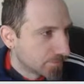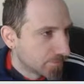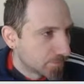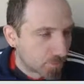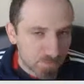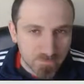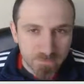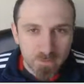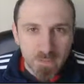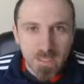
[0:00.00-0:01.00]
Wasn't
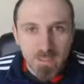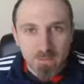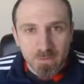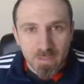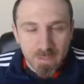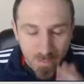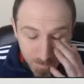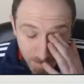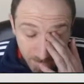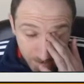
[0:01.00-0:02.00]
very keen on getting hit
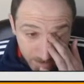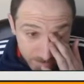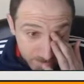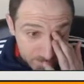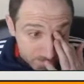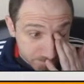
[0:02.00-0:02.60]
by that crush counter.